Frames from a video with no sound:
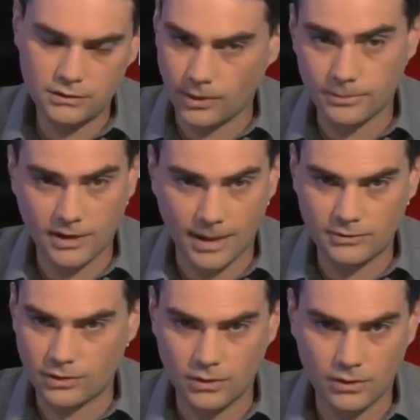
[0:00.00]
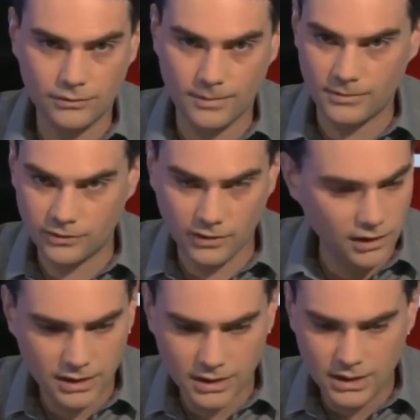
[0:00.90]
Trump skeptical from the
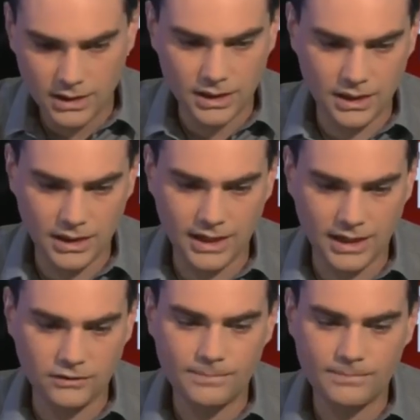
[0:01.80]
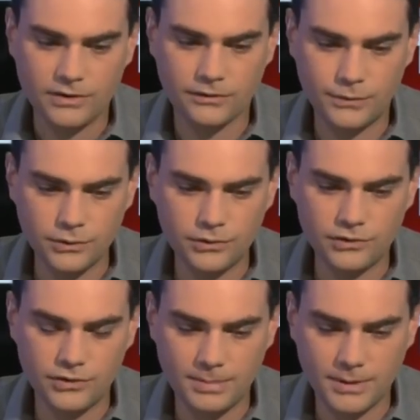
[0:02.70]
start. In any case, it says
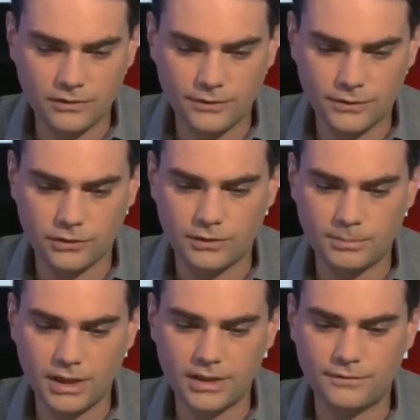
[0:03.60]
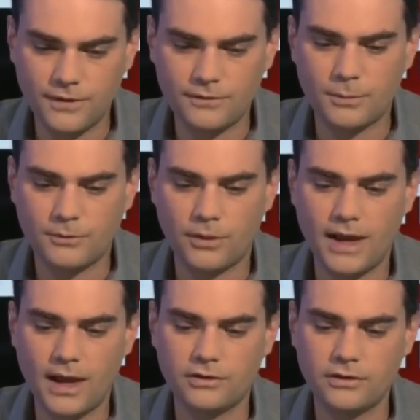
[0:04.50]
Fusion GPS officials had pled the fifth before
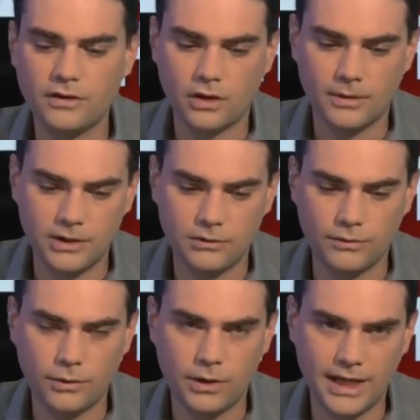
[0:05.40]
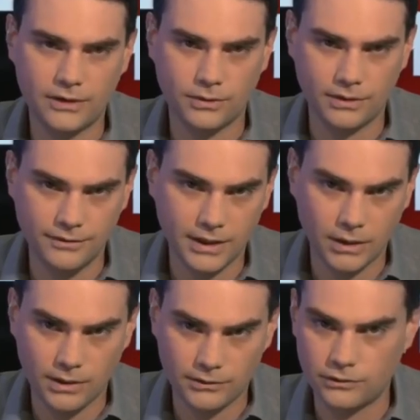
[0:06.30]
the House Intel Committee to avoid answering
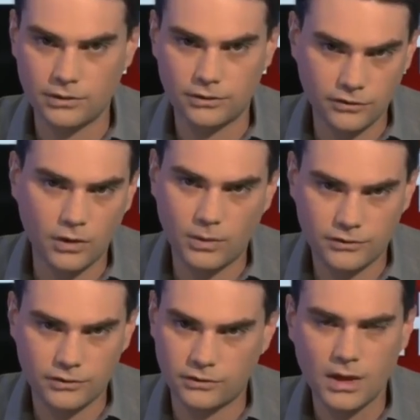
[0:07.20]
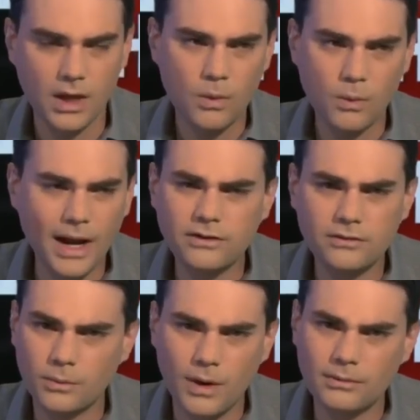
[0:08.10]
funding questions. So there's still questions. Why
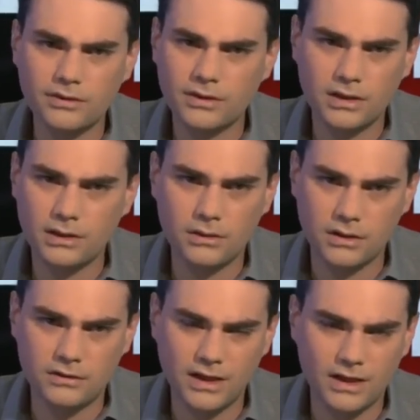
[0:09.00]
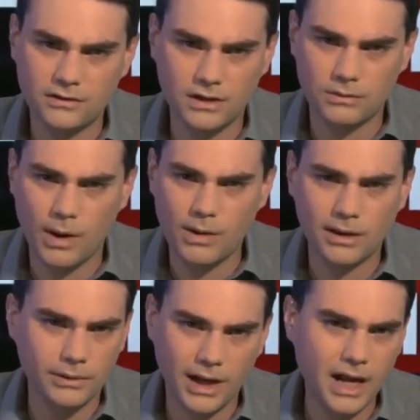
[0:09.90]
was the DNC and why were
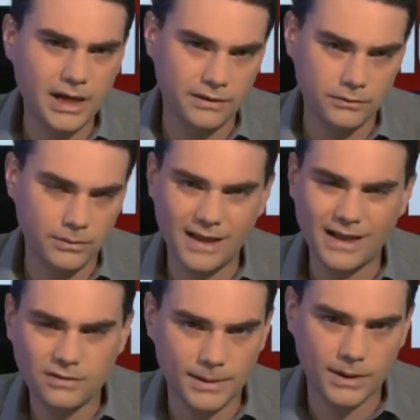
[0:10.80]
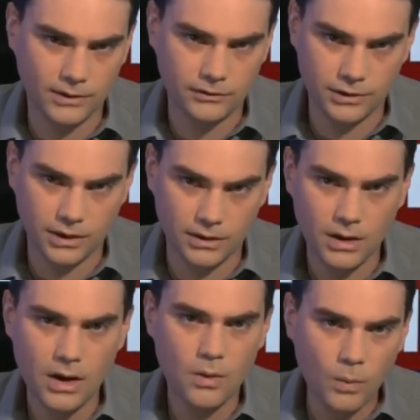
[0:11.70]
Hillary hiding this, right? That's the big question here.
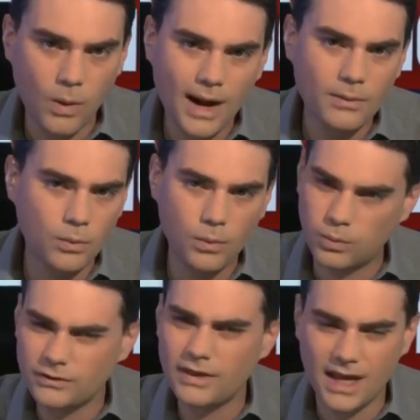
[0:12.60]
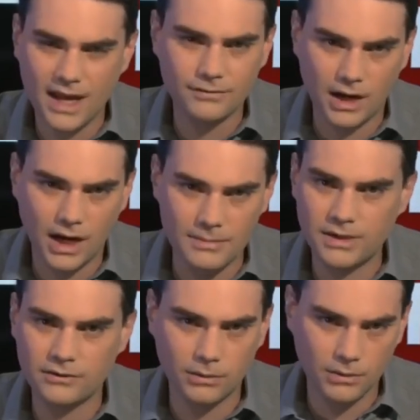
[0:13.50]
What do they have to hide?
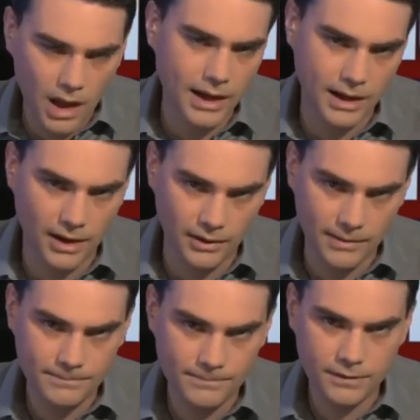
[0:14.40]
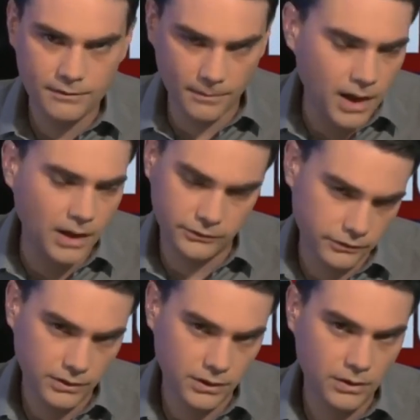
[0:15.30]
Because they were lying about it for
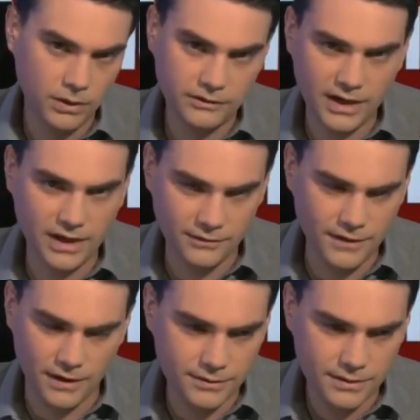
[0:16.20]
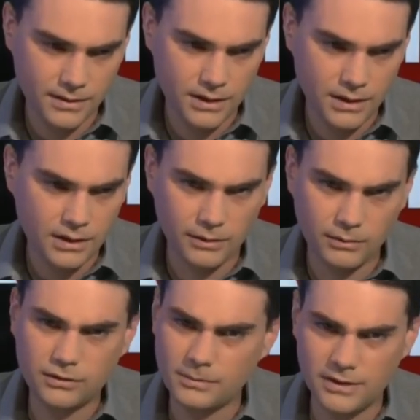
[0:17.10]
months or taking the fifth.
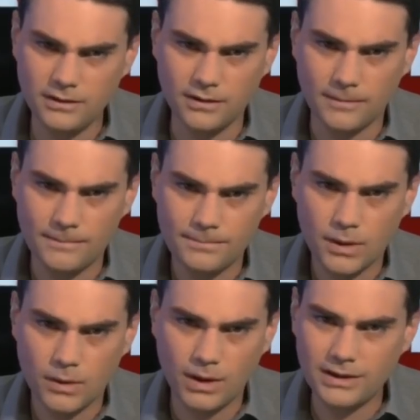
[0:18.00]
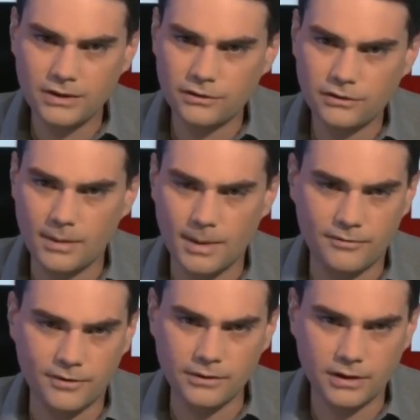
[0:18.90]
Like, what's the big deal? Why didn't they just come
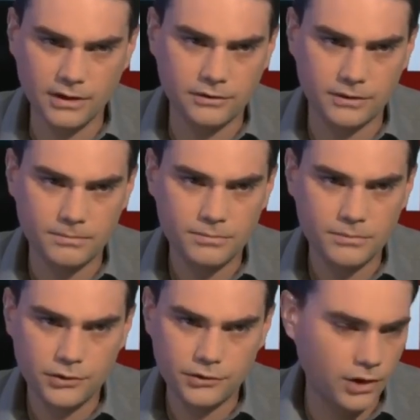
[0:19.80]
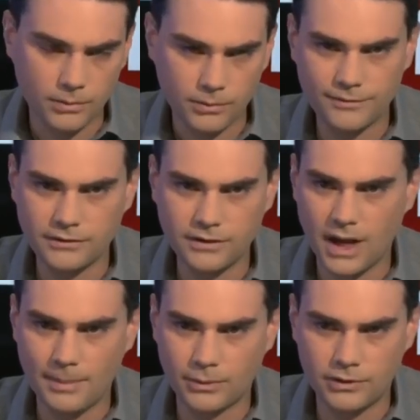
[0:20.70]
up front and say, listen, sure, we
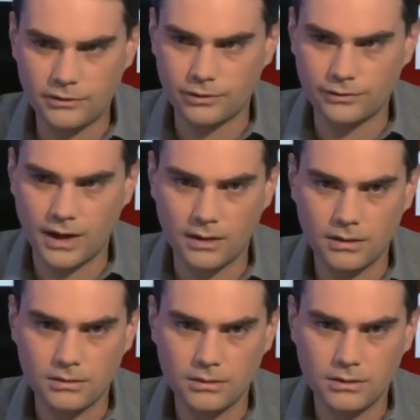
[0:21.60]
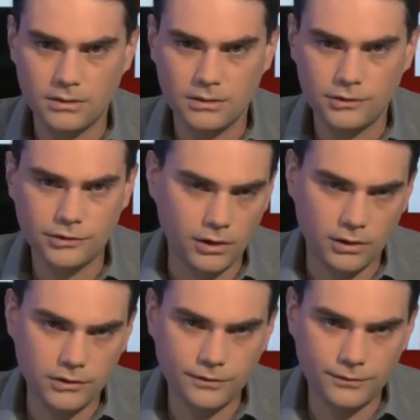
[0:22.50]
funded an Oppo research file.
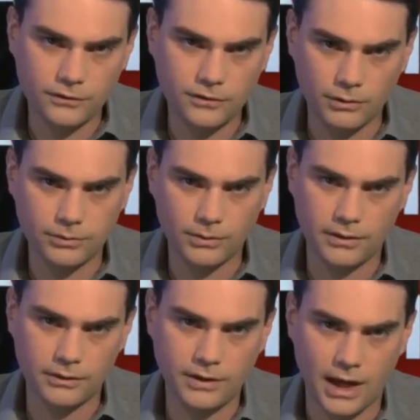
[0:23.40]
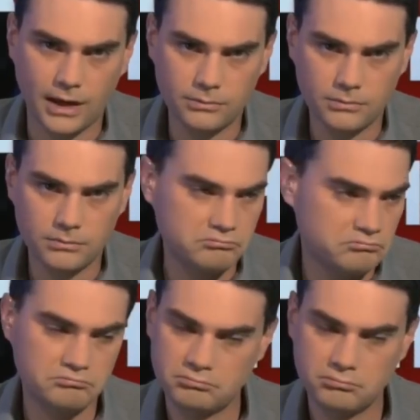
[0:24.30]
Sure, Christopher Steele was one of those guys.
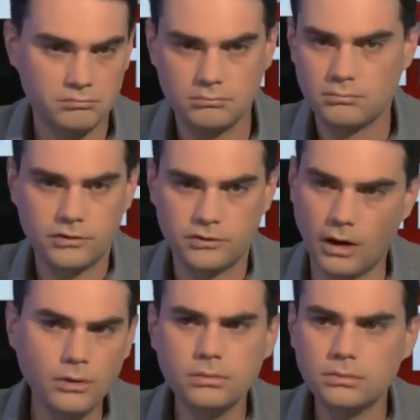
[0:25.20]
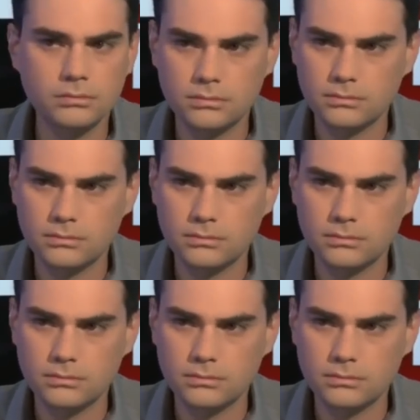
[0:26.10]
So?